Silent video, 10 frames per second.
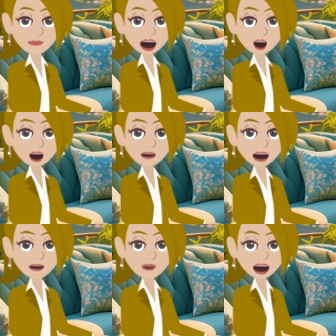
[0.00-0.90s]
a
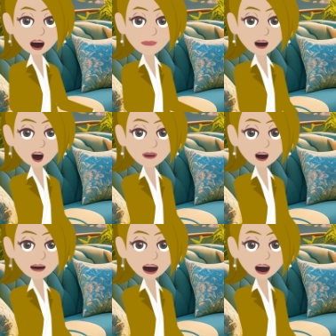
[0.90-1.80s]
vibrational
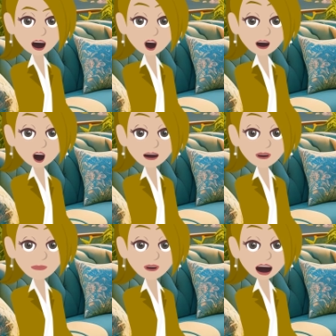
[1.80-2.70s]

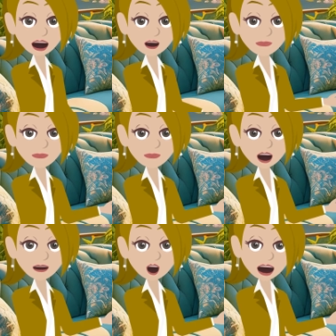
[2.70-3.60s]
environment that
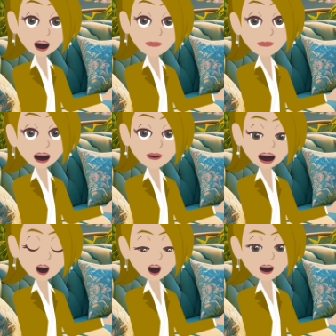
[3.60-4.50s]
is not pure
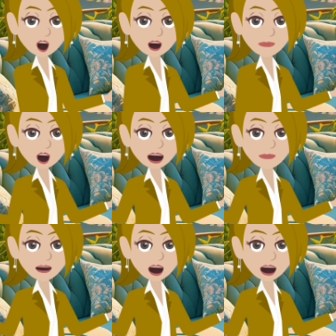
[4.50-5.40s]
positive energy
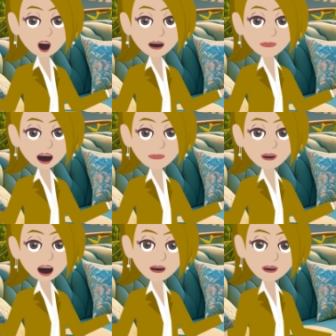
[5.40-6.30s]
like you remembered. That's
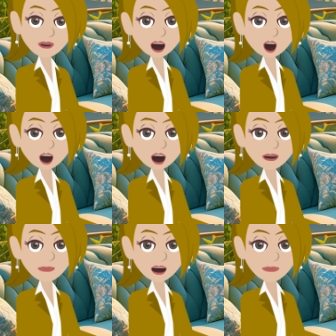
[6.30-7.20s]
why you cried a lot,
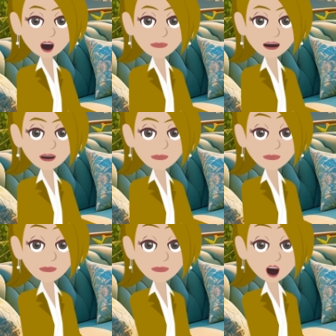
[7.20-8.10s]
especially at
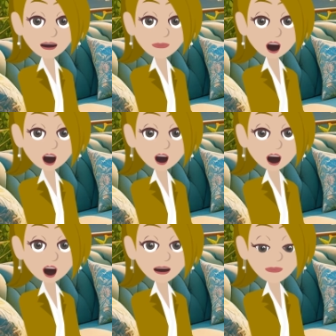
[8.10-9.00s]
first, and slept a
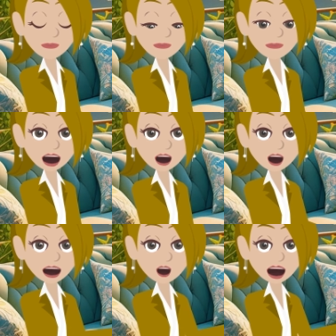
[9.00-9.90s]
lot, and
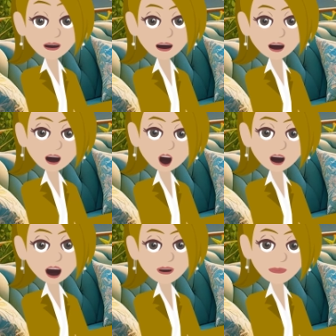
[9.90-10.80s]
ignored everyone a
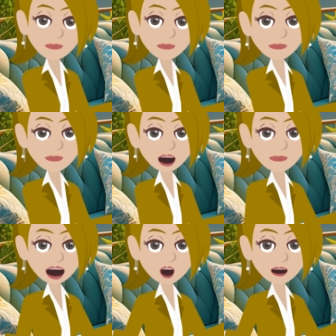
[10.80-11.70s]
lot. They
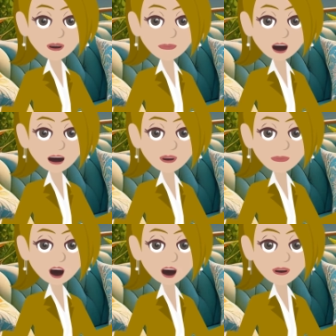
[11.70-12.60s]
kept saying, come on,
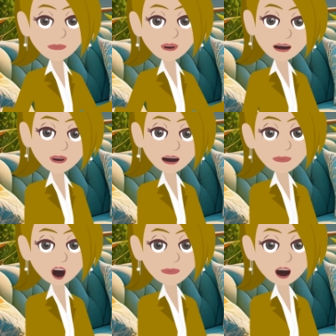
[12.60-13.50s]
come on, give me your
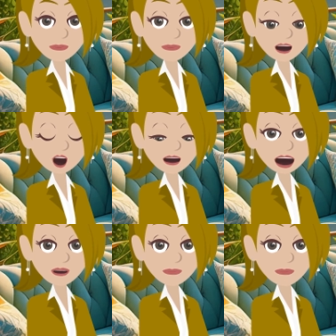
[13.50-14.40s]
attention. And you
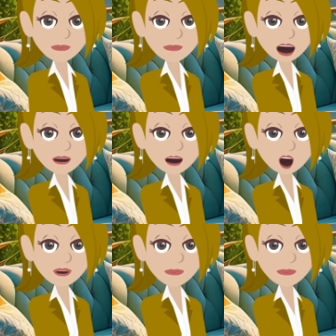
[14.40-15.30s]
said, I'd rather
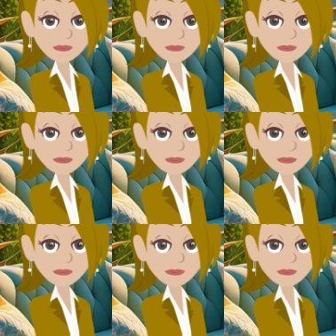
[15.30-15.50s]
not.